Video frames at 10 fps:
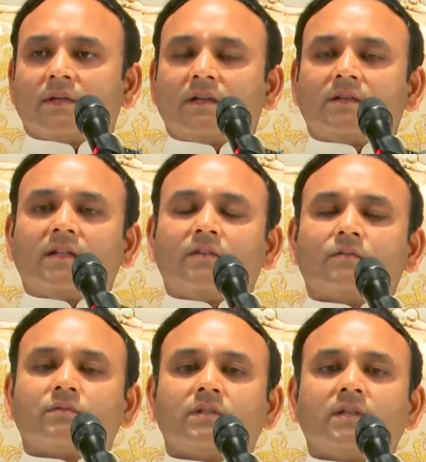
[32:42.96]
and take
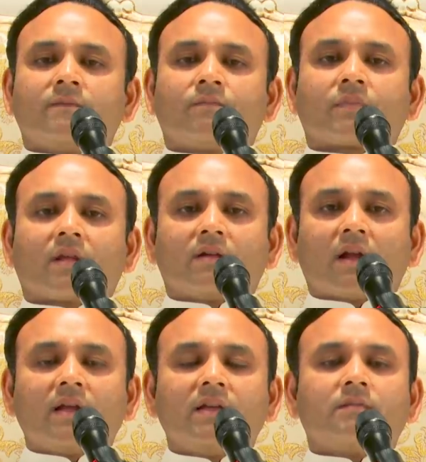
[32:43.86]
you to the
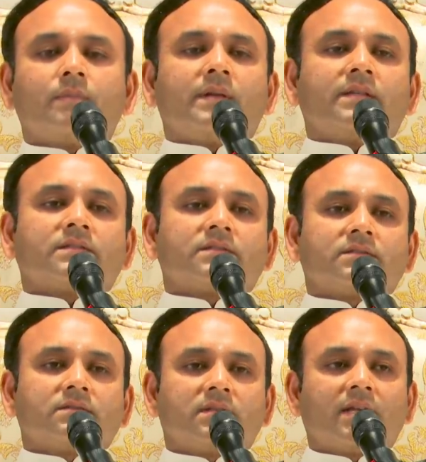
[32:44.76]
right place,
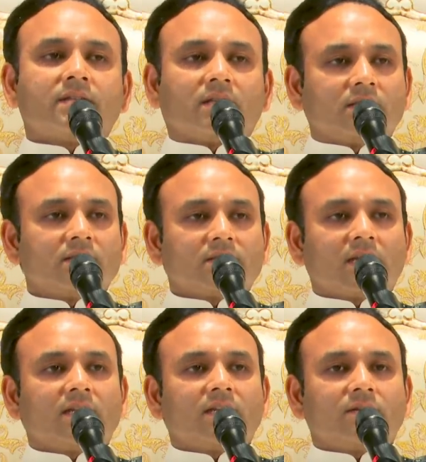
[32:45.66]
right
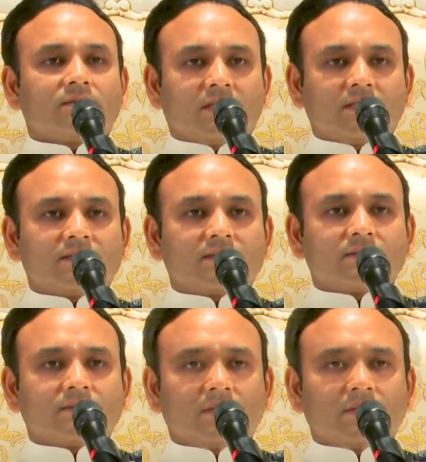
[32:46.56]
understanding of things.